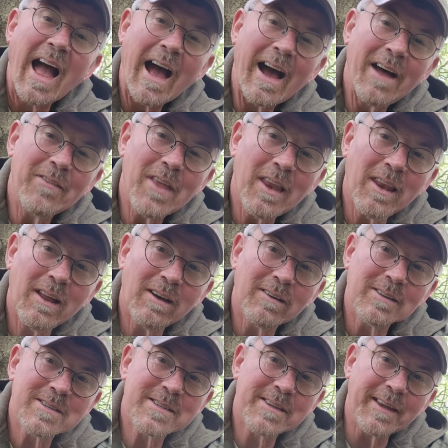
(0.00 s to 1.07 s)
And the
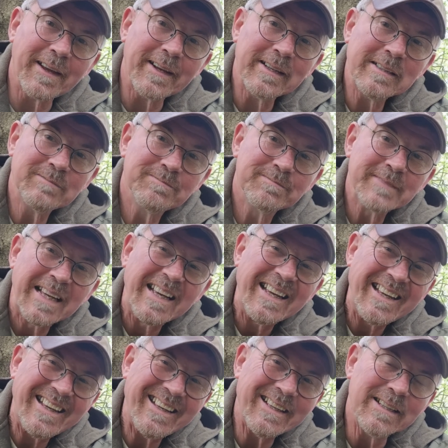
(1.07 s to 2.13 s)
last thing
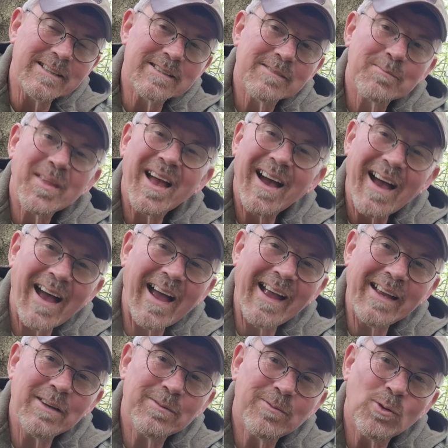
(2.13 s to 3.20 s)
is a
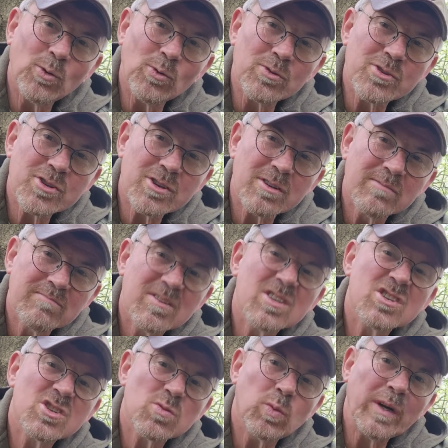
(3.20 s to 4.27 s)
hand forged
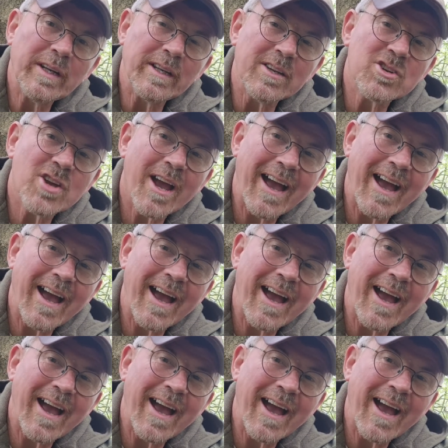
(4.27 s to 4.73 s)
Swedish